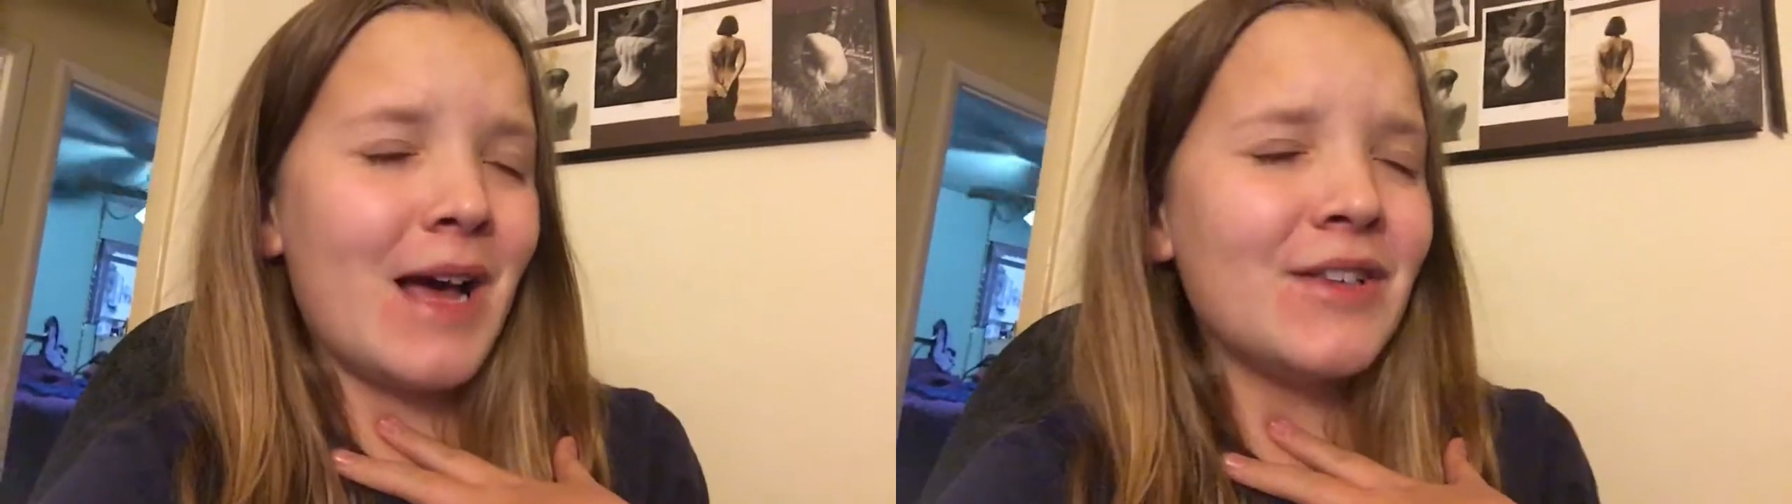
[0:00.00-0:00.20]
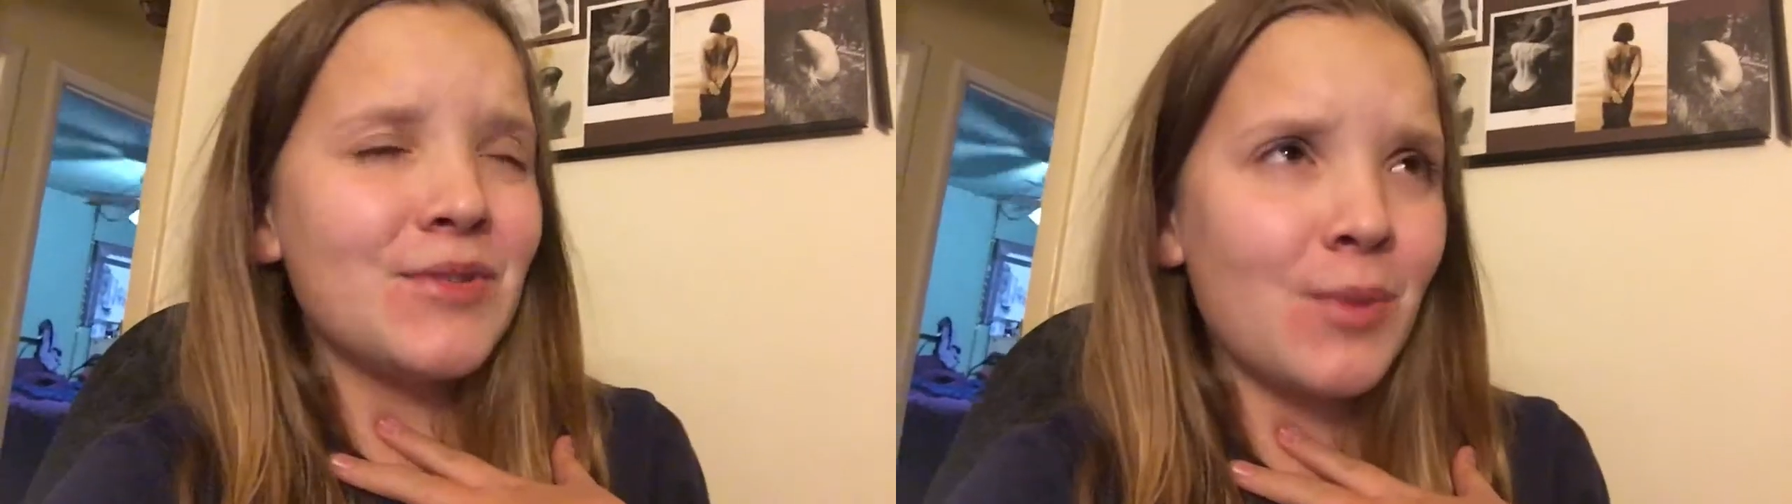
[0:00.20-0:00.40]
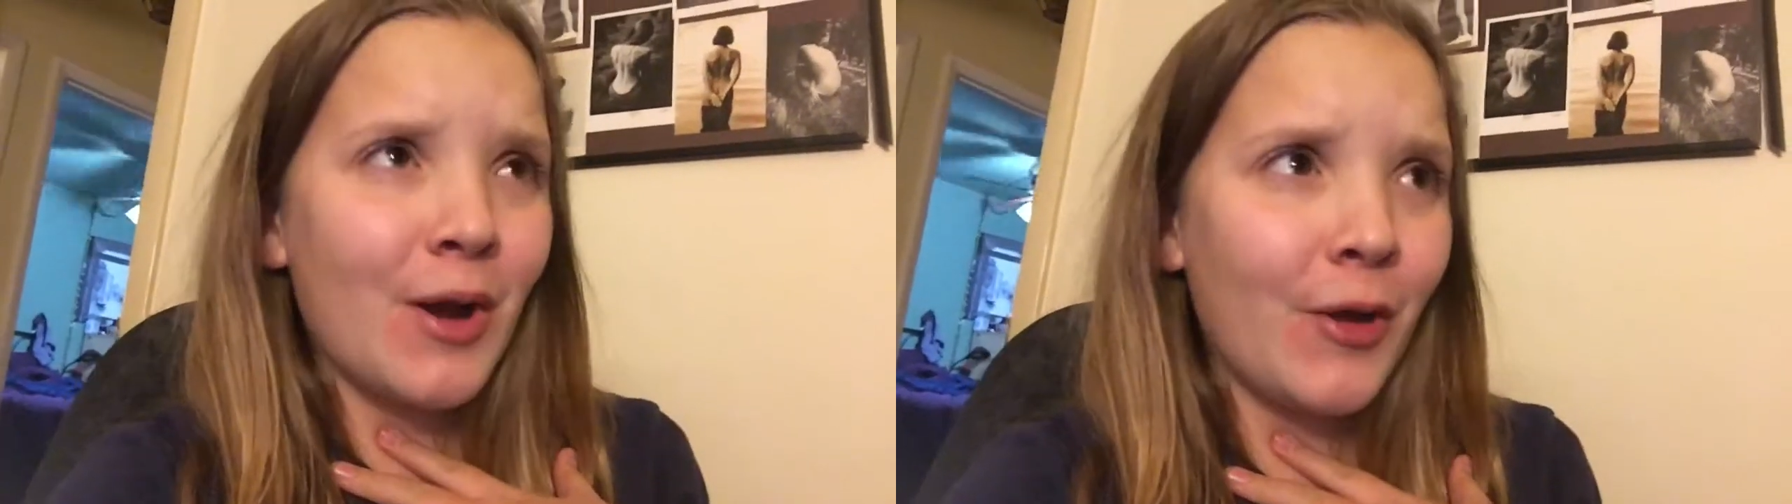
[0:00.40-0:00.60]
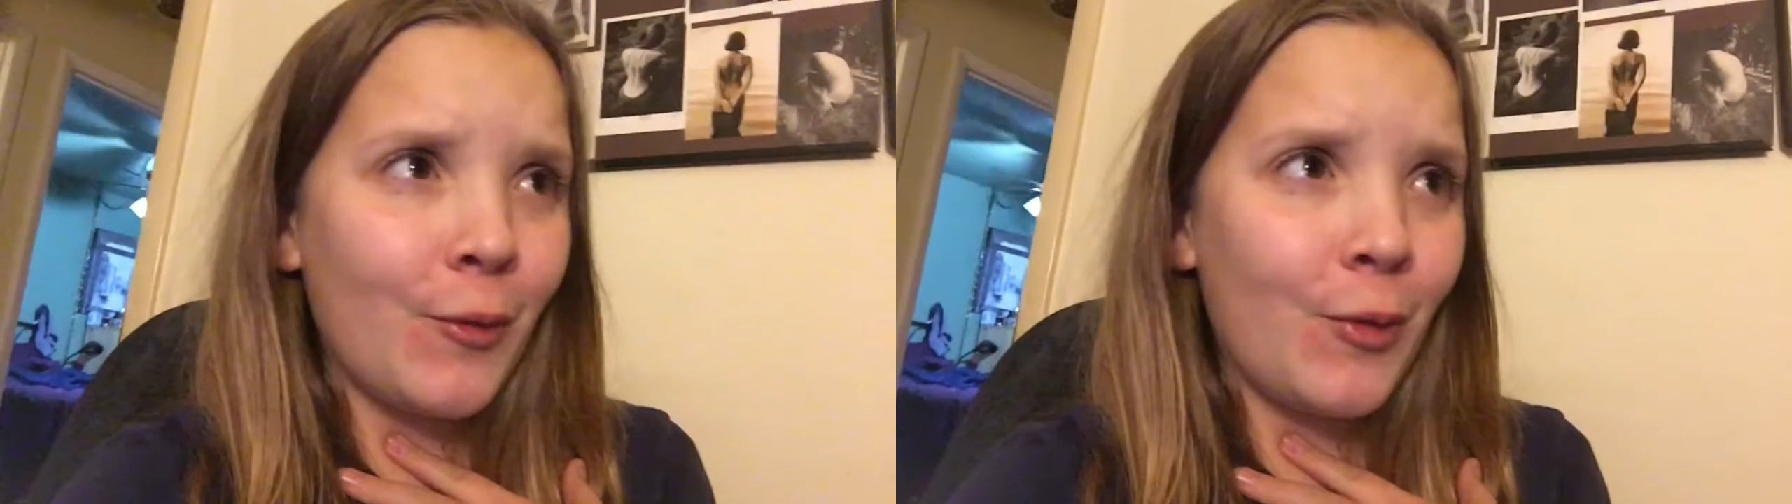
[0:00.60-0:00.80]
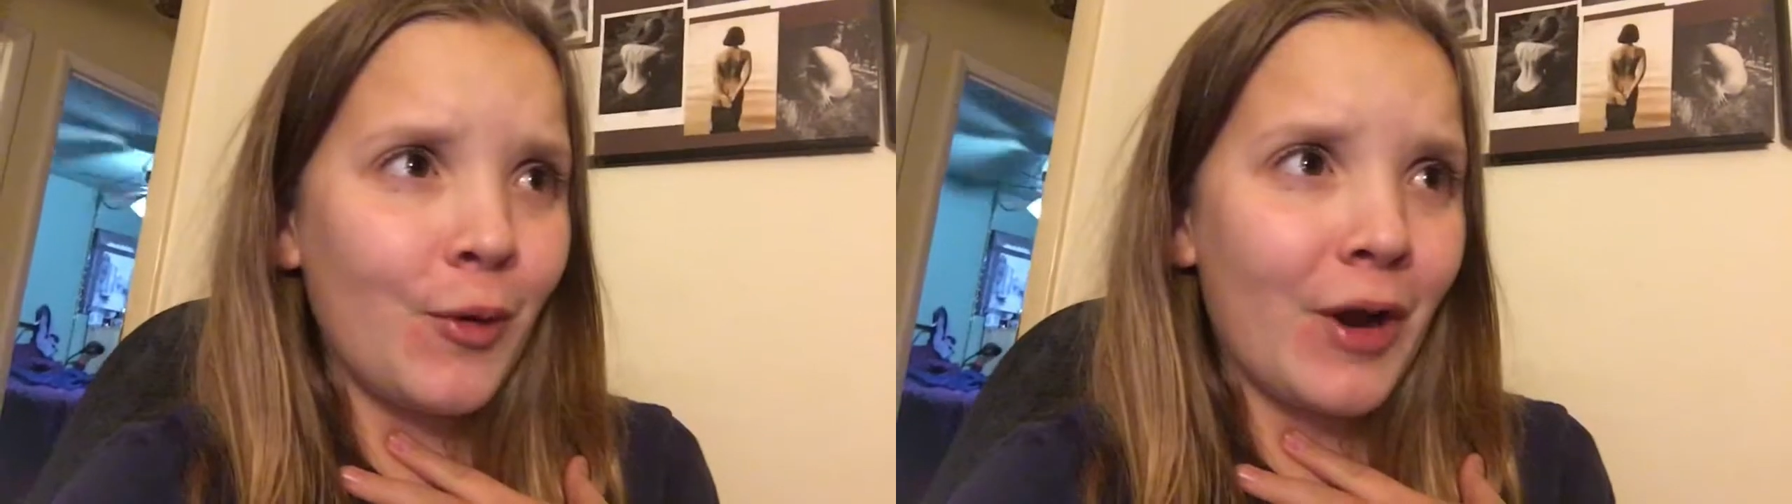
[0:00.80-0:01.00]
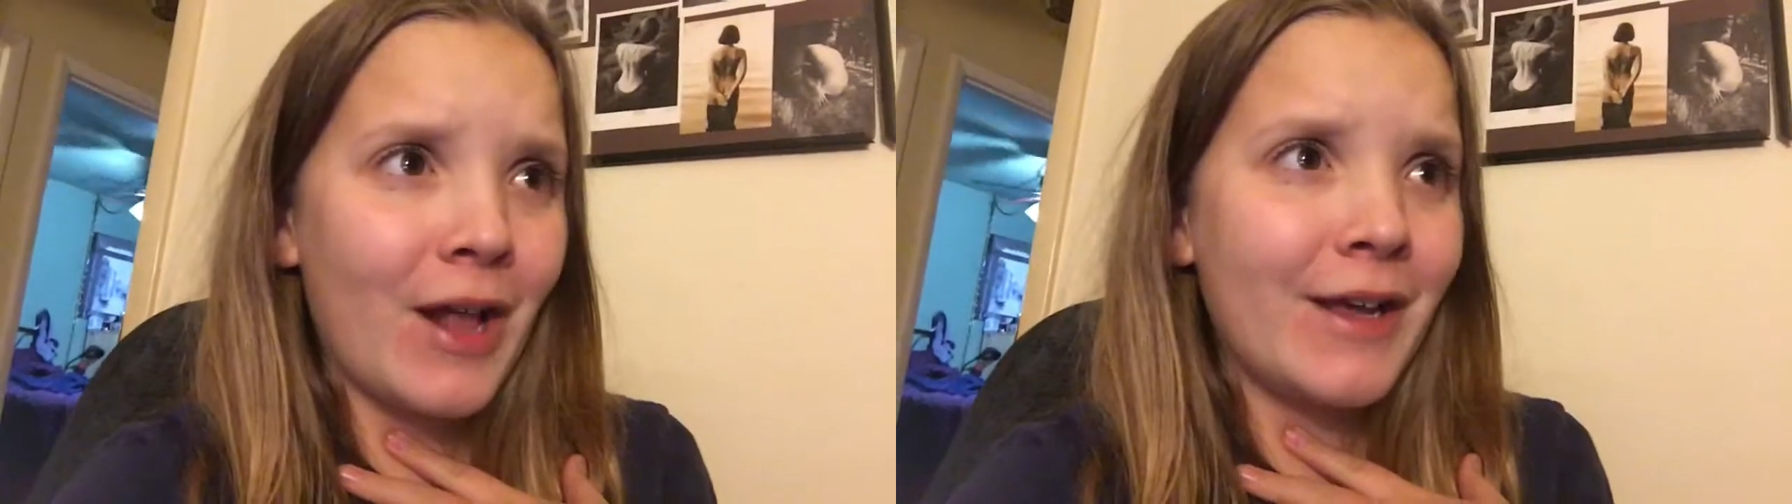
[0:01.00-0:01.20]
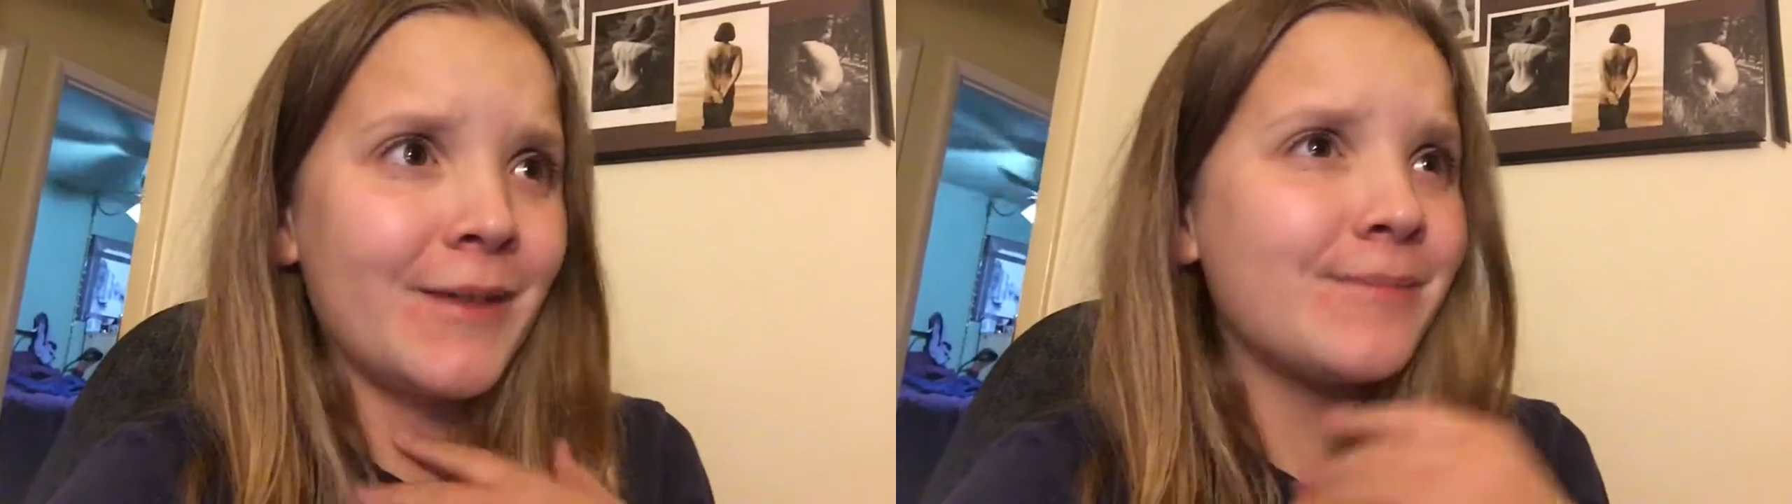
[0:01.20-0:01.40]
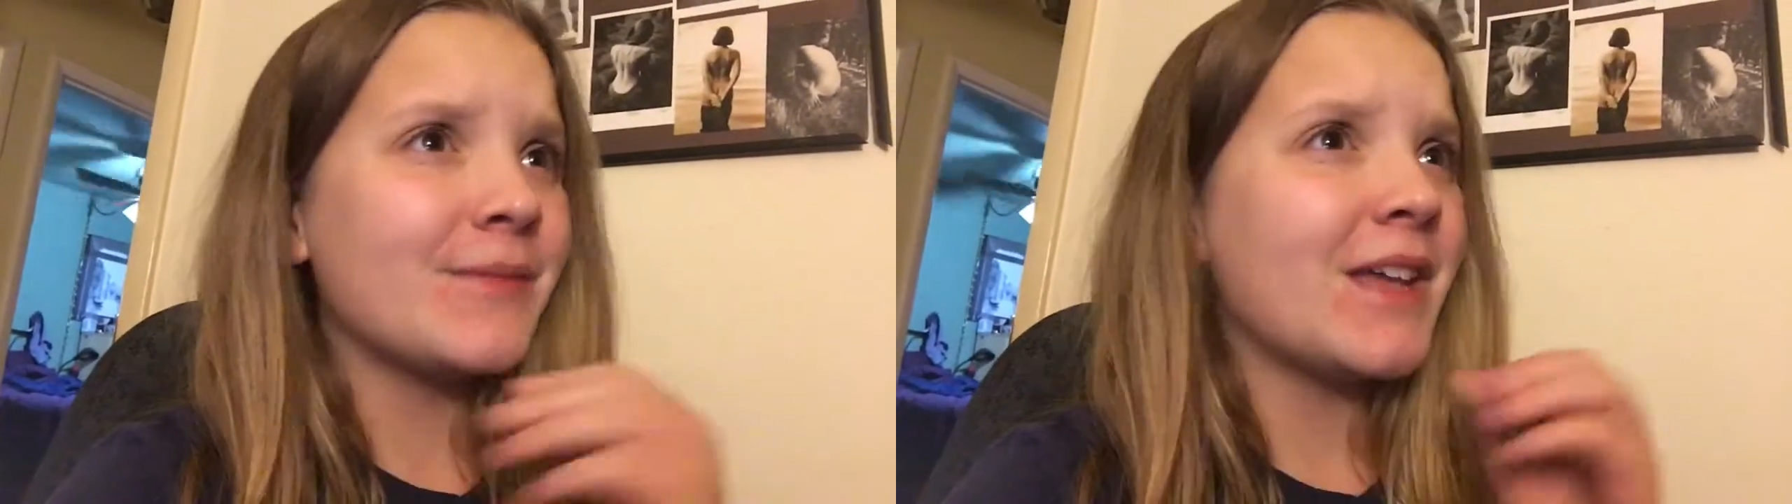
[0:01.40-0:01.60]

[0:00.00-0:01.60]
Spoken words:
I swear you will regret it.